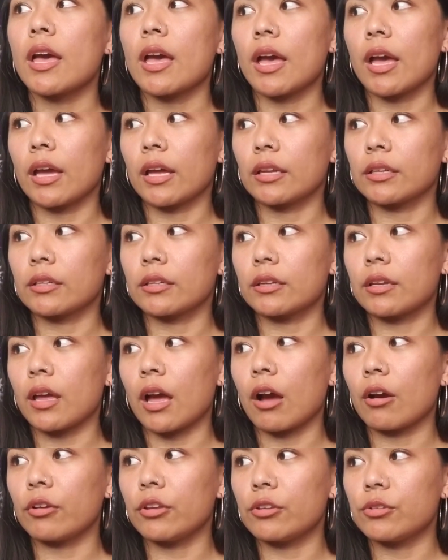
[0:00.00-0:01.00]
and
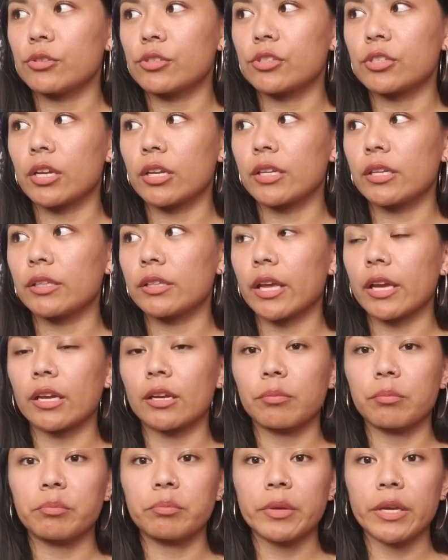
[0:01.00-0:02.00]
how you study
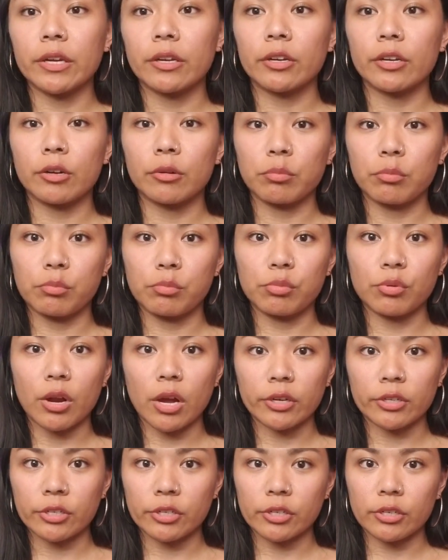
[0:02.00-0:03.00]
like bigger,
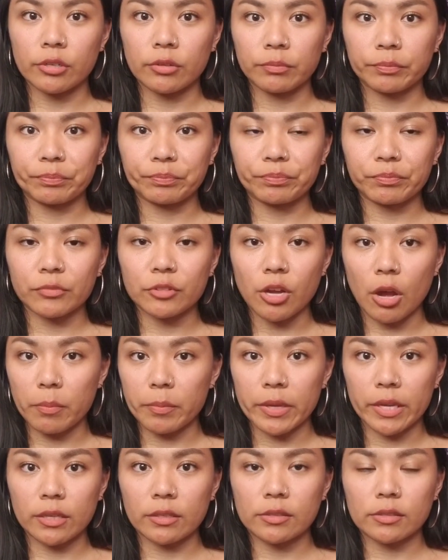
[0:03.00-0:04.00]
broader
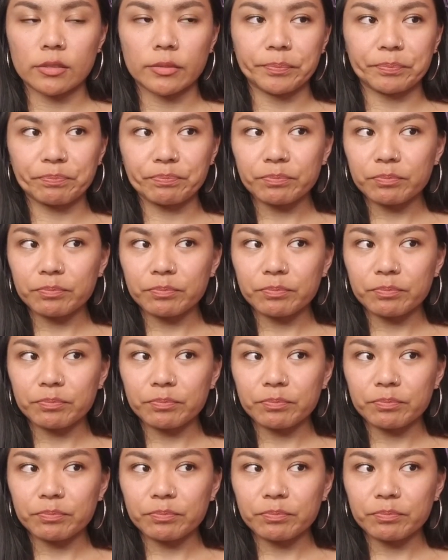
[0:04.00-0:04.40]
topics